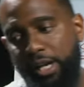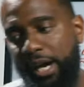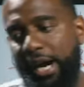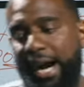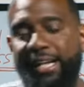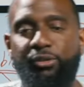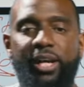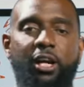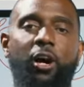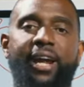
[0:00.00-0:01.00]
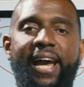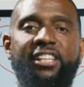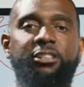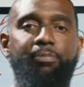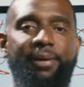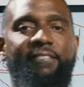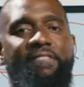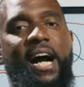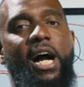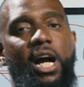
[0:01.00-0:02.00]
All right, so they call the S&P
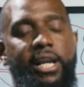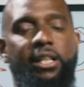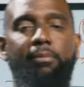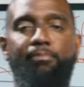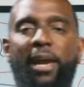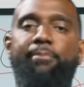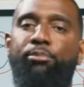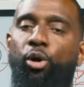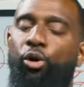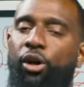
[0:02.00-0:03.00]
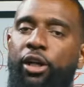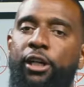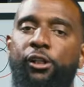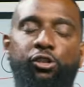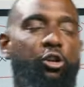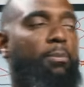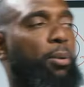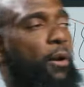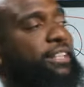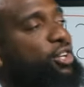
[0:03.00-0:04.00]
500 the big board. So the
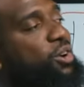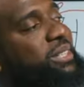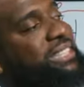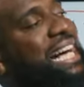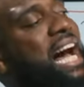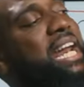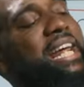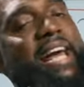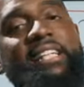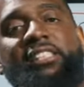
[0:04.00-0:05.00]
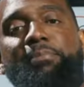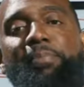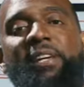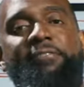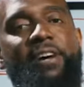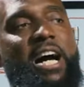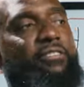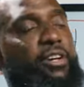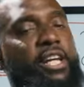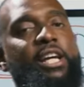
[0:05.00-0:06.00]
points on side of the S&P
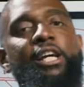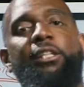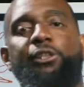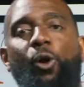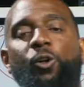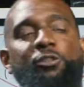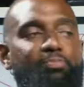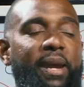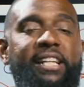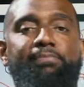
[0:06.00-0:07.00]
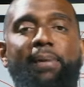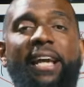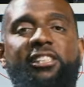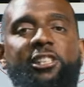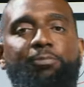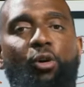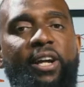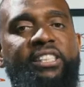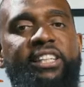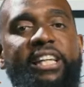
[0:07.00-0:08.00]
500, those basis
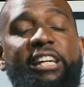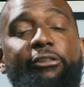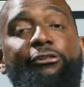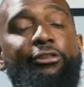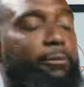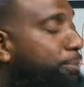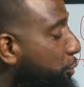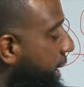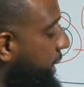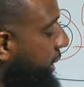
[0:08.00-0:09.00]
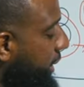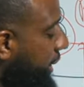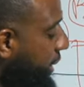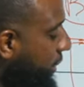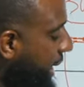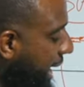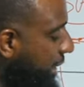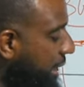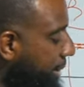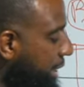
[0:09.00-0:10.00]
points leave a footprint. Okay?
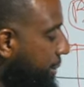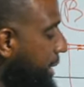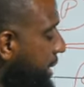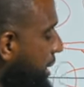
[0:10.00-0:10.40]
Let me let me